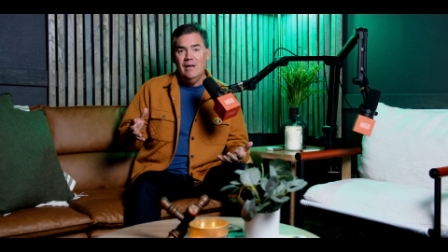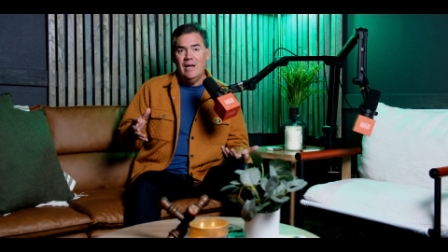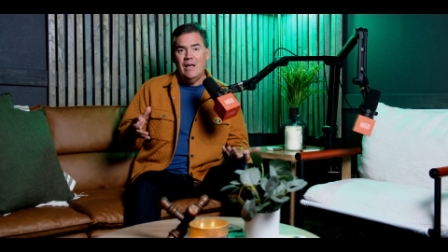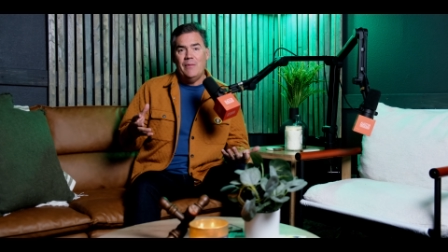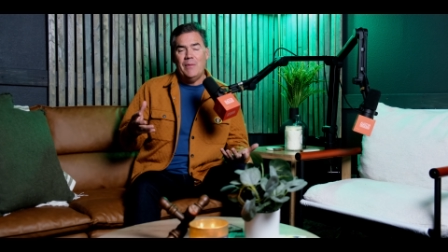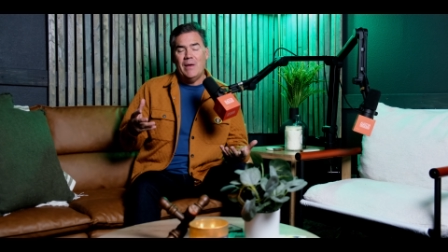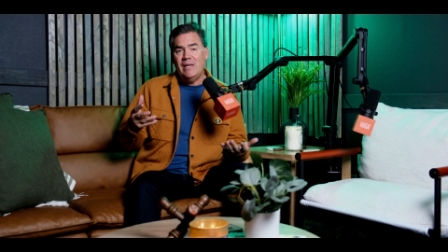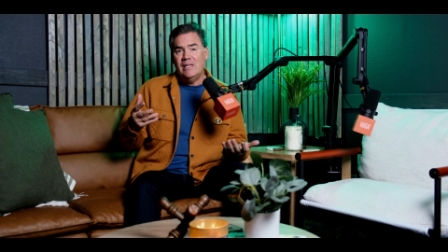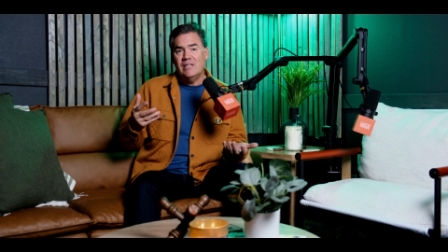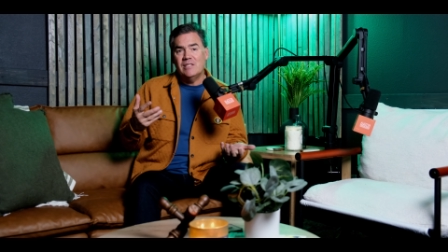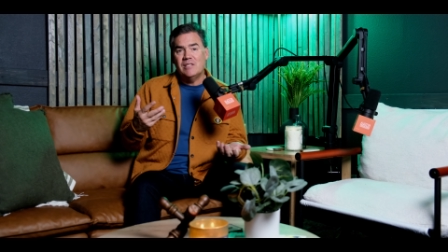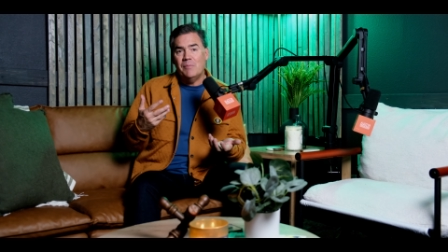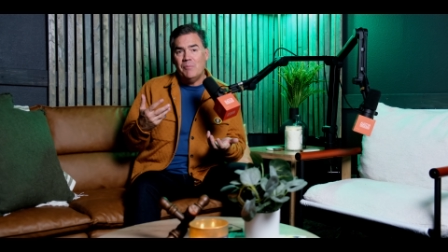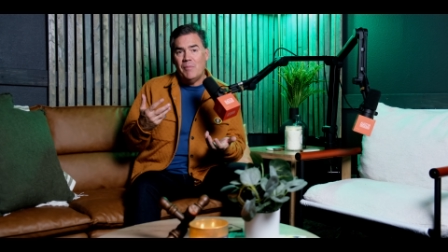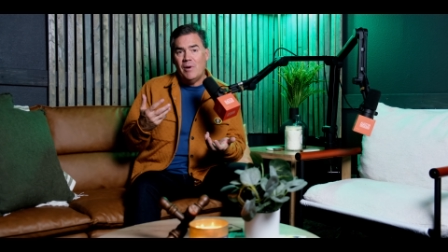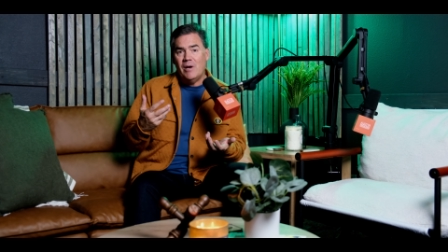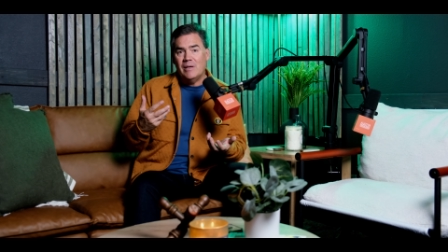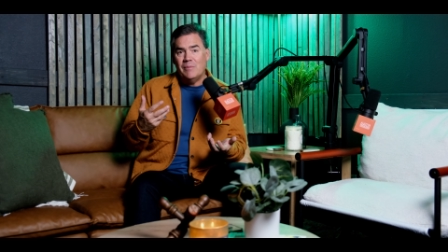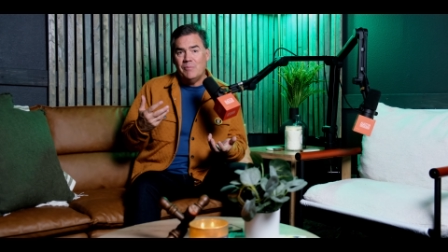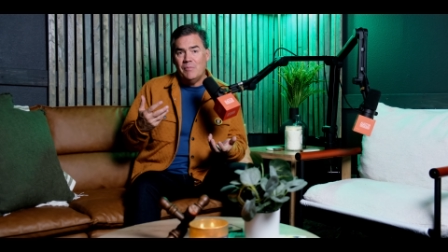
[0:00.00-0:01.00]
and that is
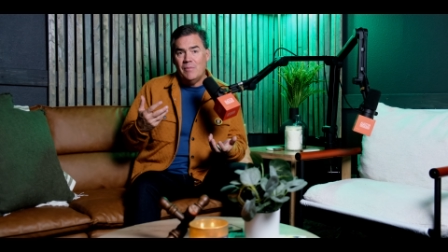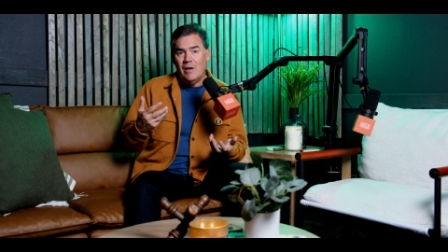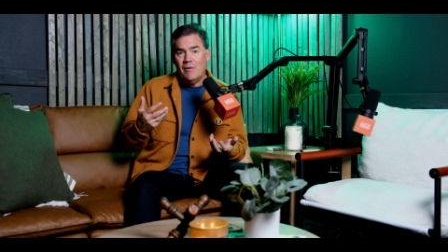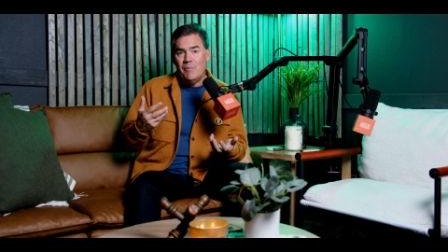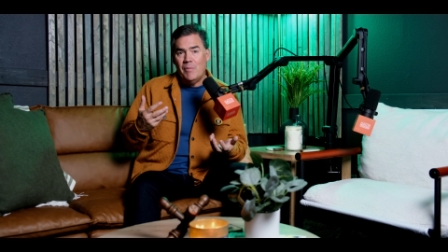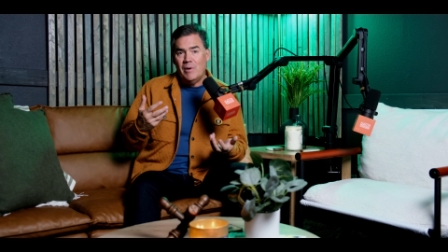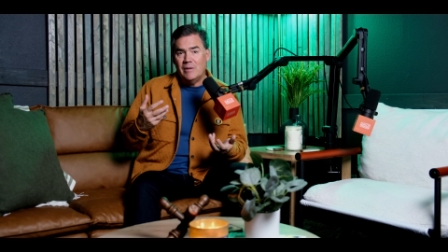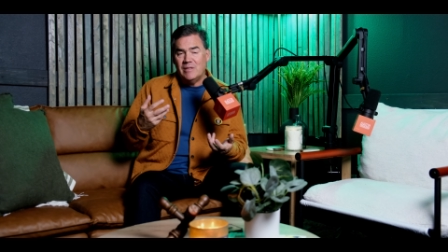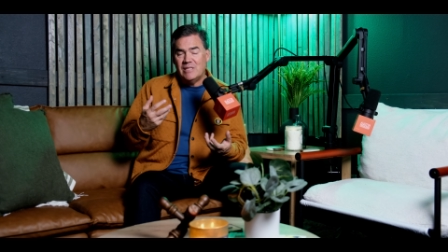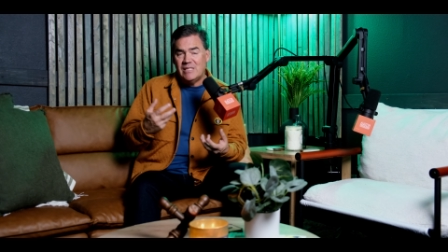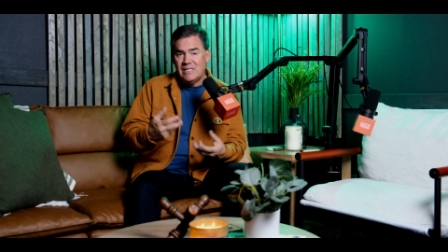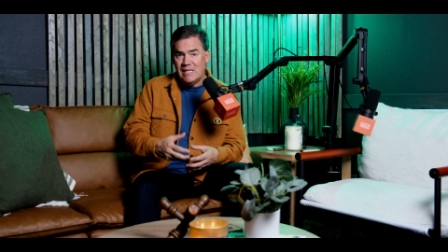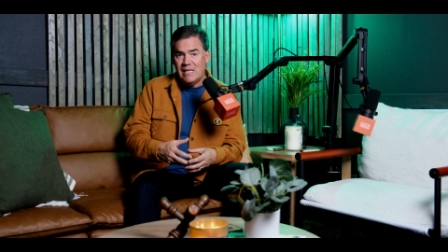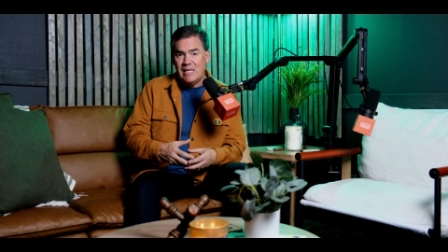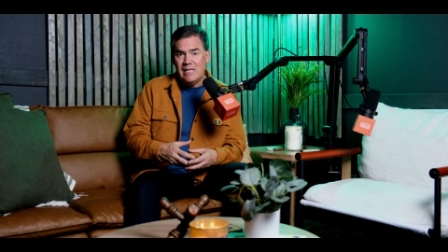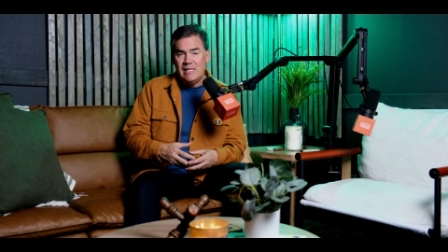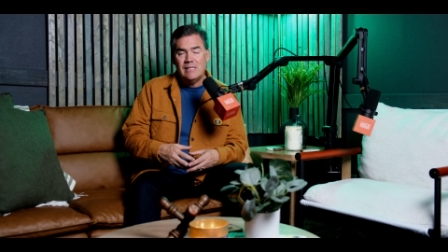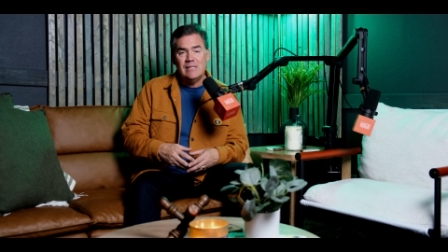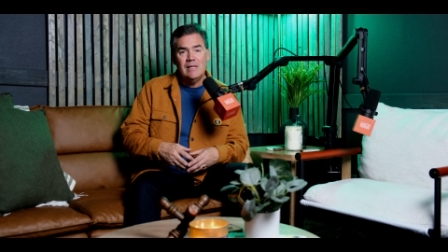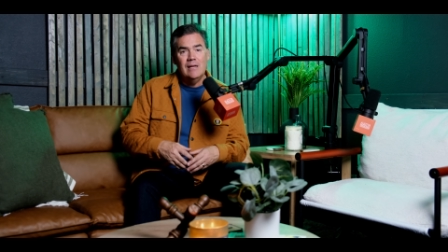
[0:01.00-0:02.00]
among among
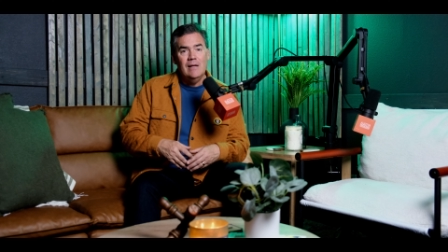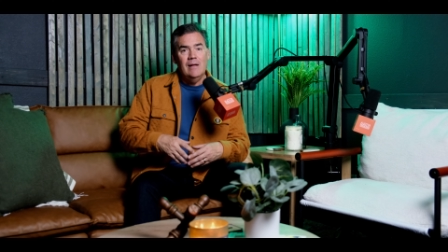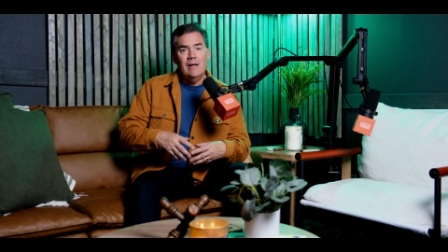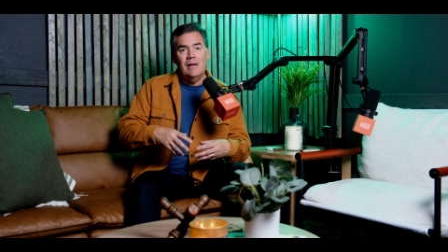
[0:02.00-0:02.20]
cities,